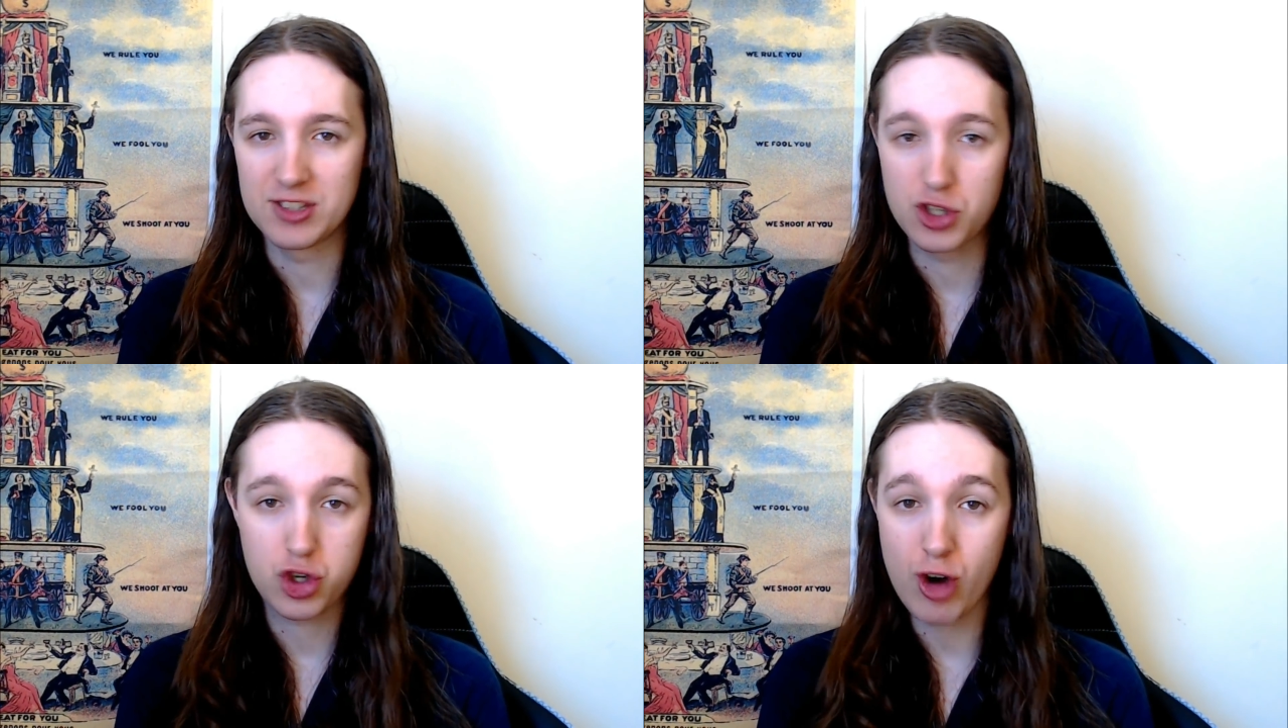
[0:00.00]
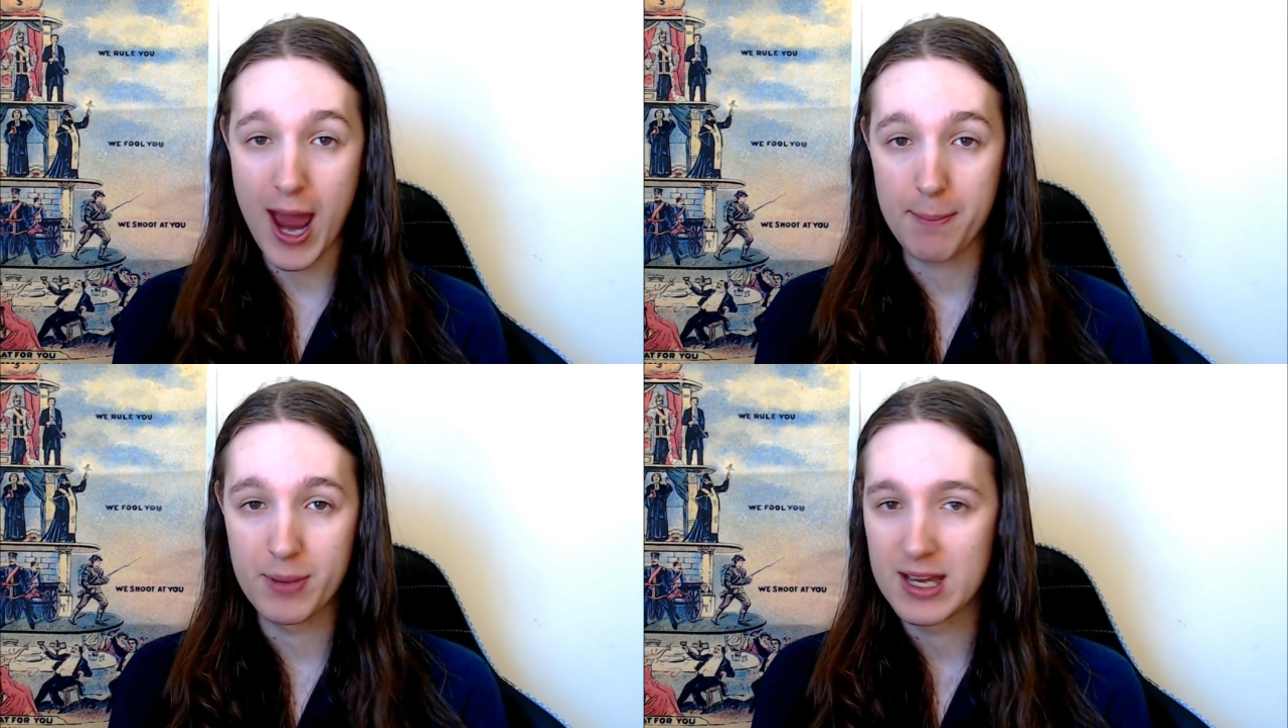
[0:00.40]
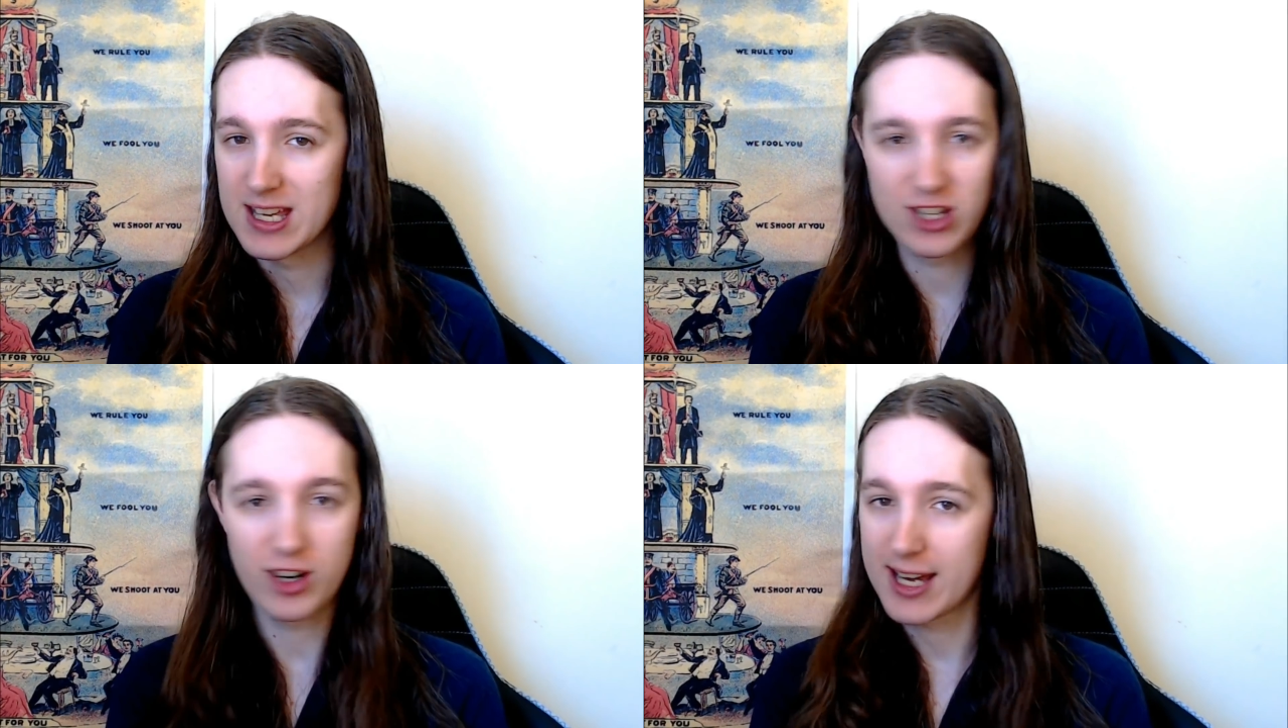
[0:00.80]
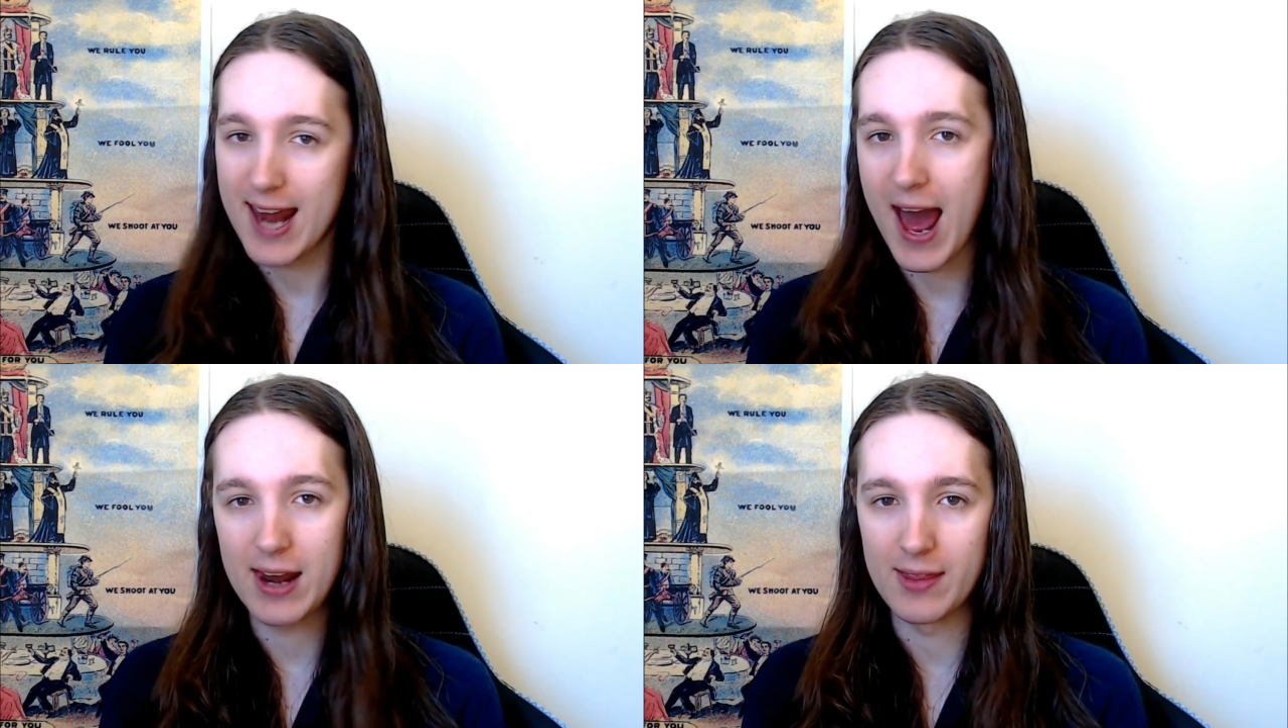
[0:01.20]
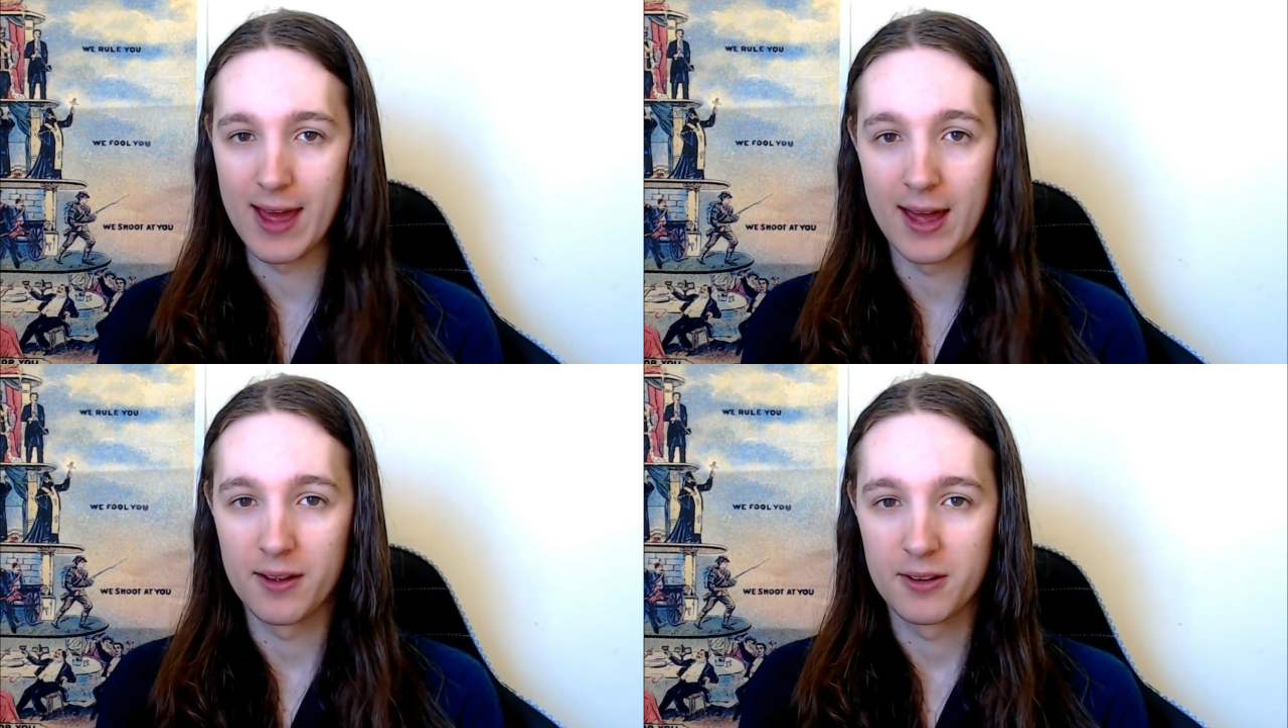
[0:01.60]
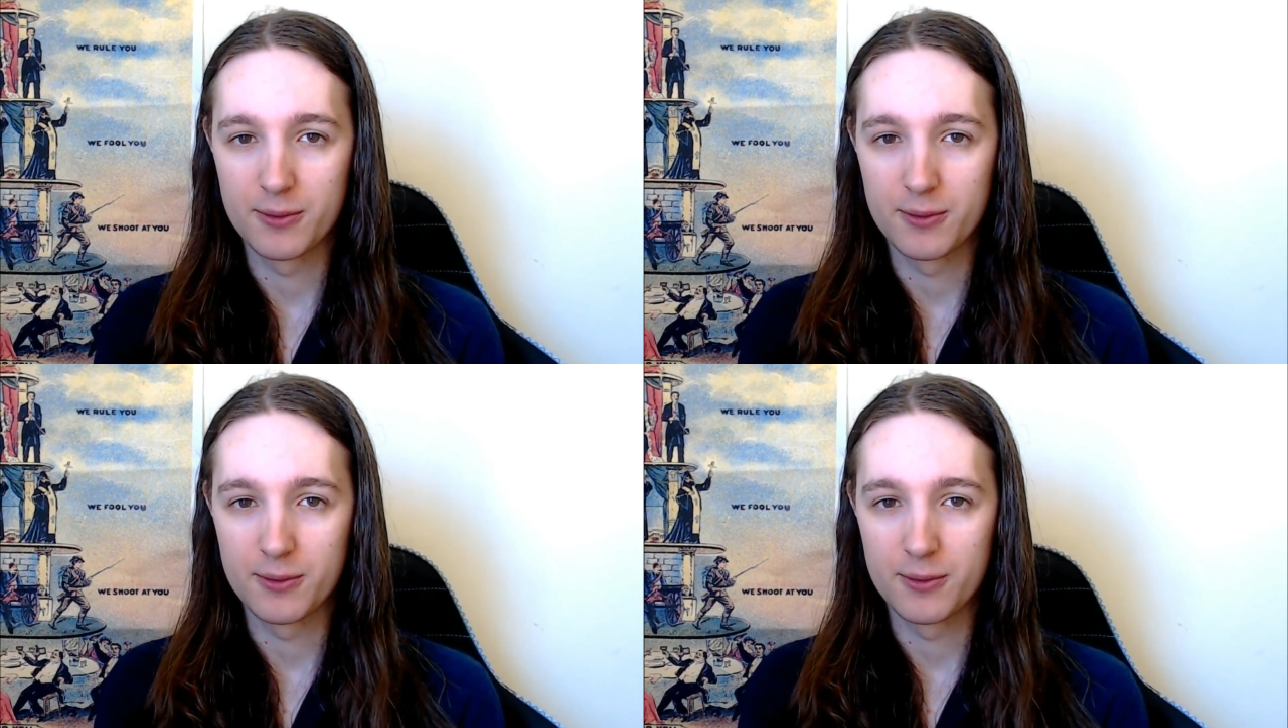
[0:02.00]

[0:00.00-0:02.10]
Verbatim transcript: It's a trap. You gotta get out of there.